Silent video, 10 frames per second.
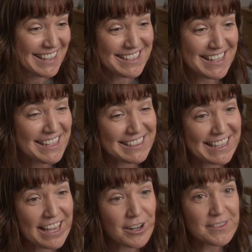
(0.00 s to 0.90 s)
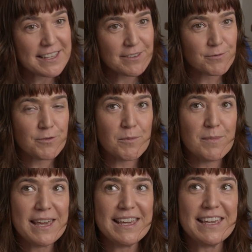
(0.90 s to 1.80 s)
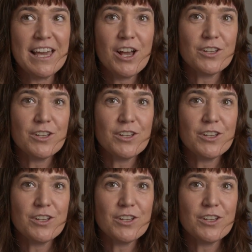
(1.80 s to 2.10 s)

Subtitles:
exactly. And I think for me,